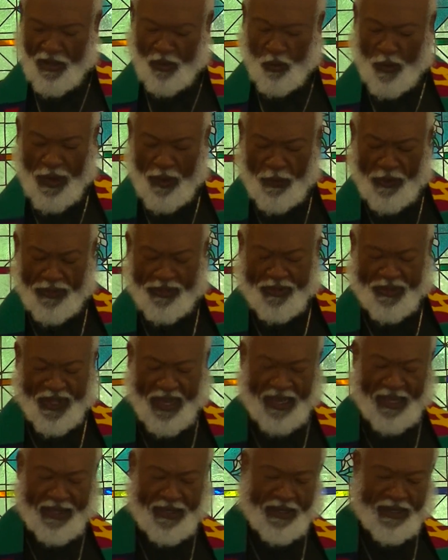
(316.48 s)
We would
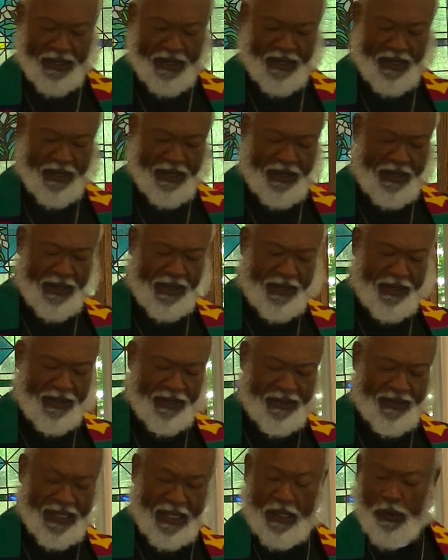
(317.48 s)
think
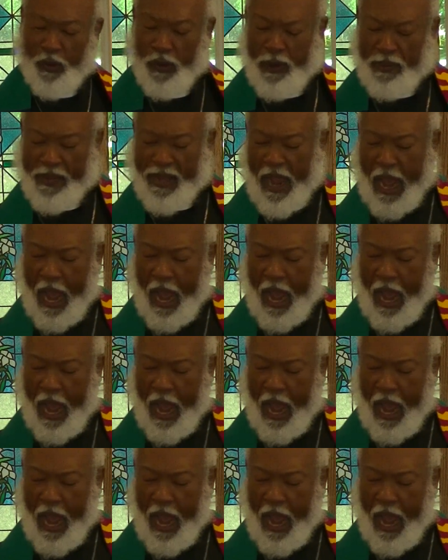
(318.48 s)
that it would be